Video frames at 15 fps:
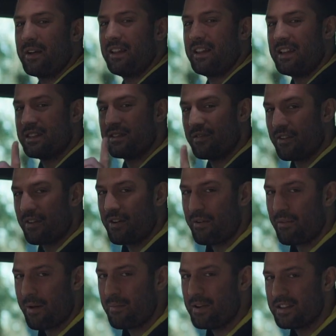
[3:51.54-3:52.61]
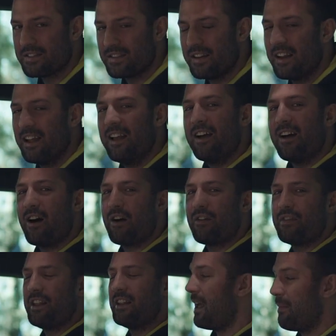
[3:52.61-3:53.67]
wheel is very reminiscent
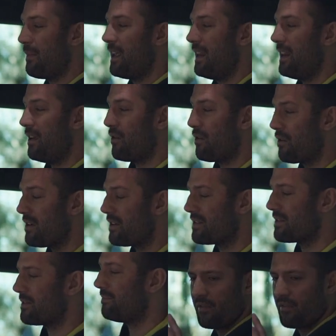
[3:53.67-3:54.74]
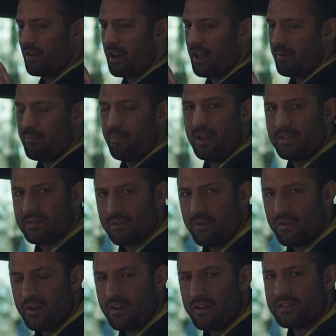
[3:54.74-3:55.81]
of the Lamborghini Urus. We've got a Beats
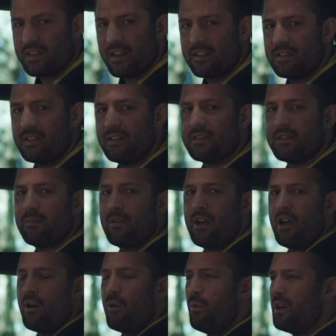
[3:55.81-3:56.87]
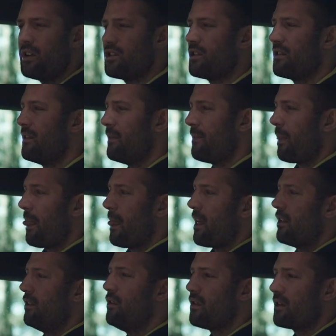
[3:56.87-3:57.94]
audio sound system, which,
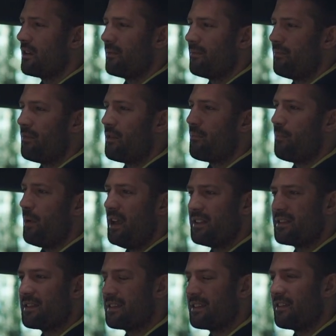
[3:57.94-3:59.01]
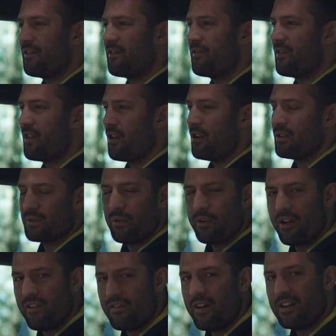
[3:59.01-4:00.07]
look, Beats, for those
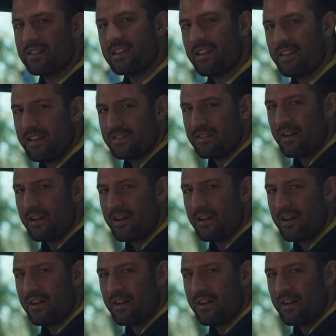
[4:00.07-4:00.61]
audiophiles out there,